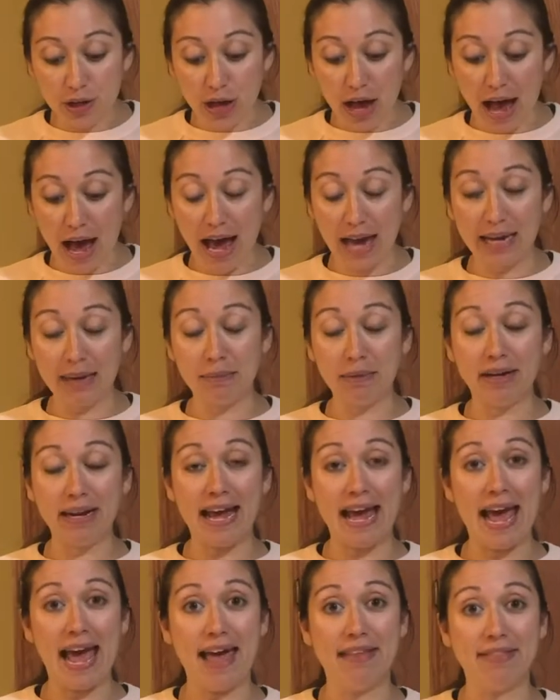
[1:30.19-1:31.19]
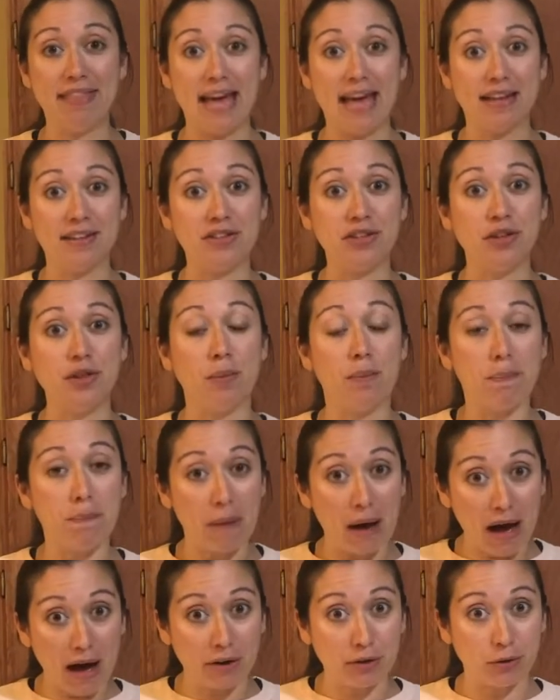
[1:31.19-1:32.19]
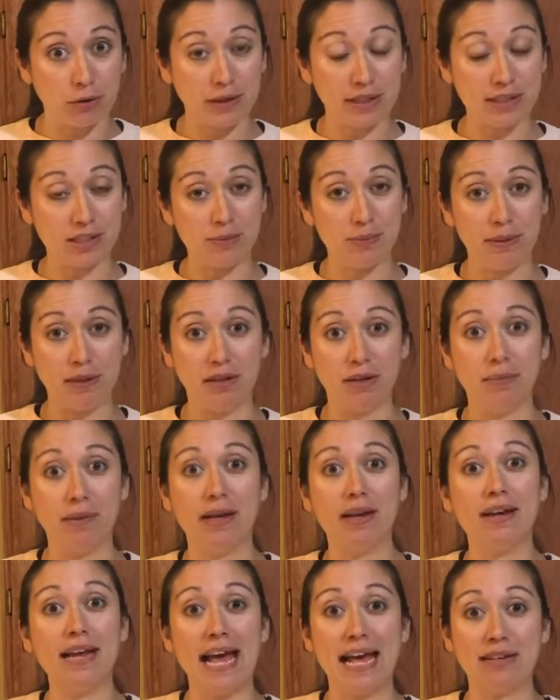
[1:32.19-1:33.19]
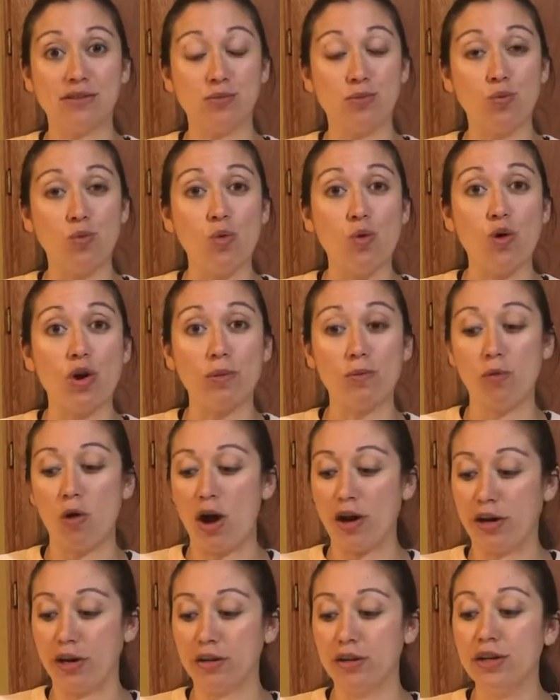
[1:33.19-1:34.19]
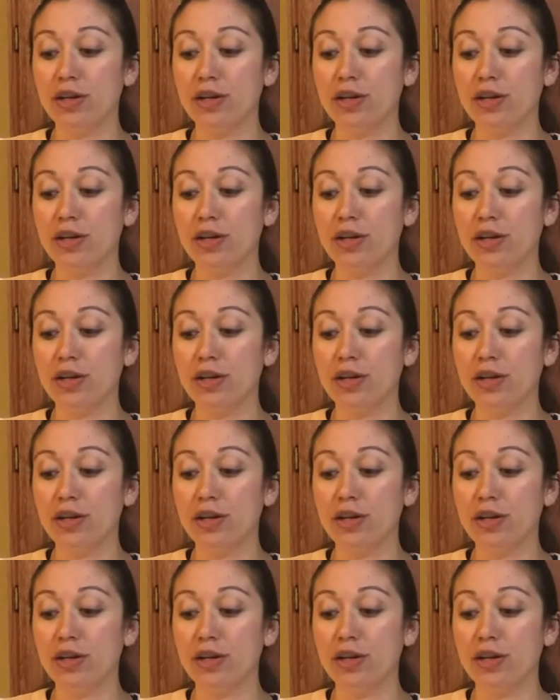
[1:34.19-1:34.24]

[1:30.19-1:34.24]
I'm going to add that to the bottle experiment as warm water.